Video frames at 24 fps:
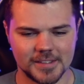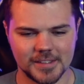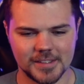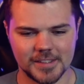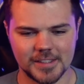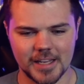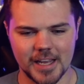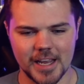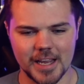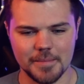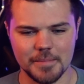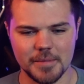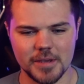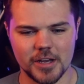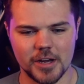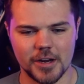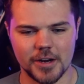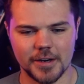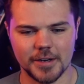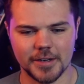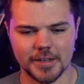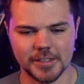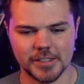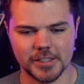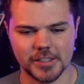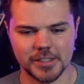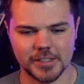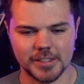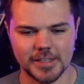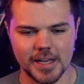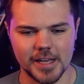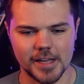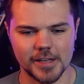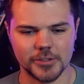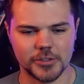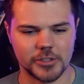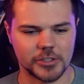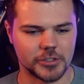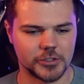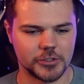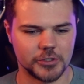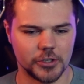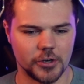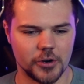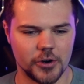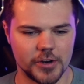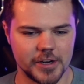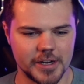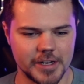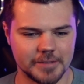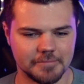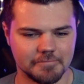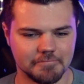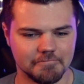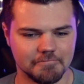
Take me on a nostalgic journey.